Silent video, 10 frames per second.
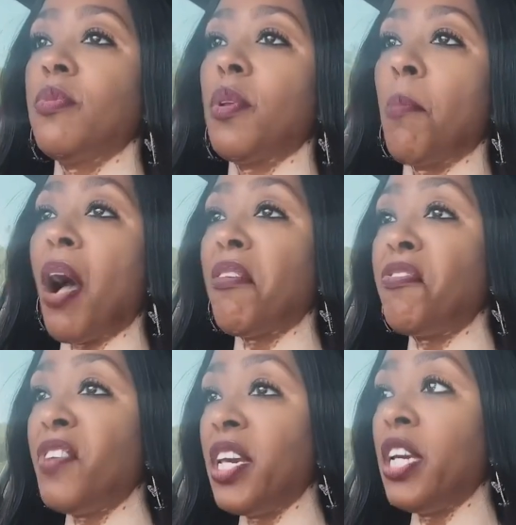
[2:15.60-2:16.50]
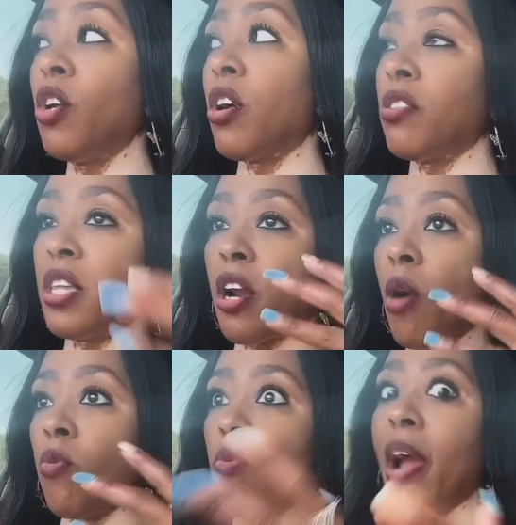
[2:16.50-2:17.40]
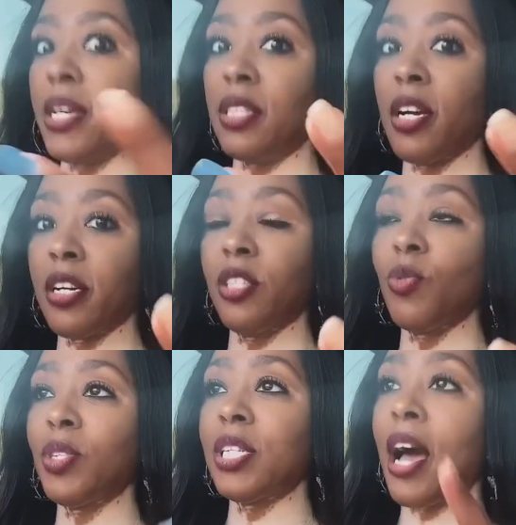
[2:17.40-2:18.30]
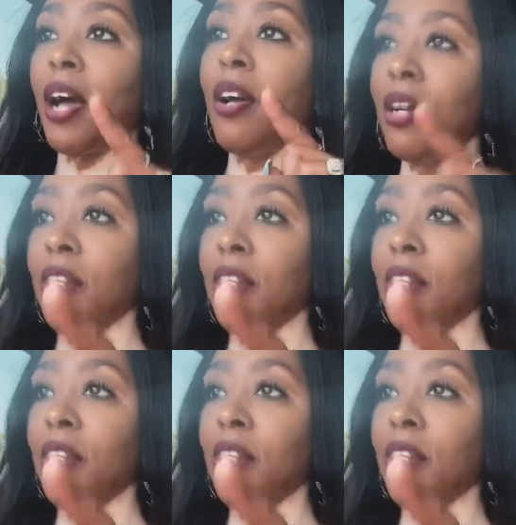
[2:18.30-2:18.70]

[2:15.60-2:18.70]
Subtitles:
my feed, or that are right there as soon as I,